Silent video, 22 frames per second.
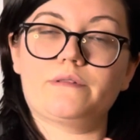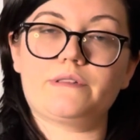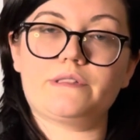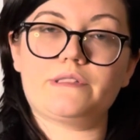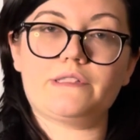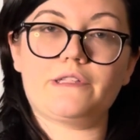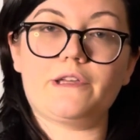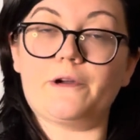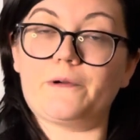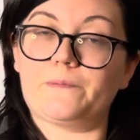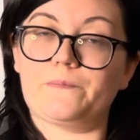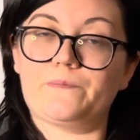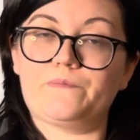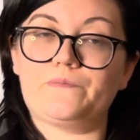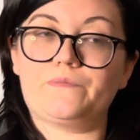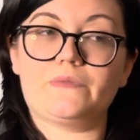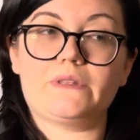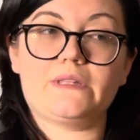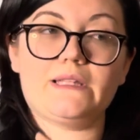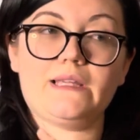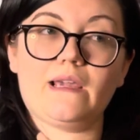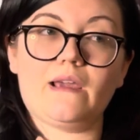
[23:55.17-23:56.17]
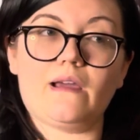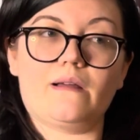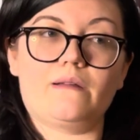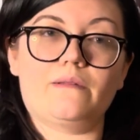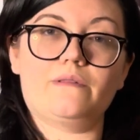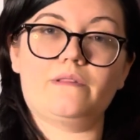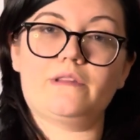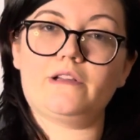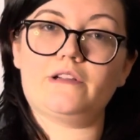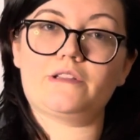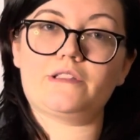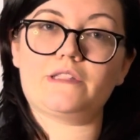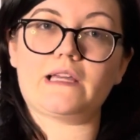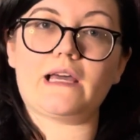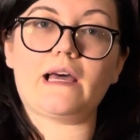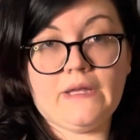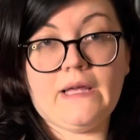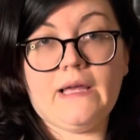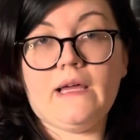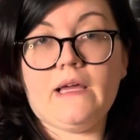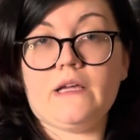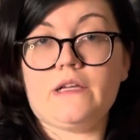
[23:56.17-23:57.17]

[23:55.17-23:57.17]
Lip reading: So yeah, there's that.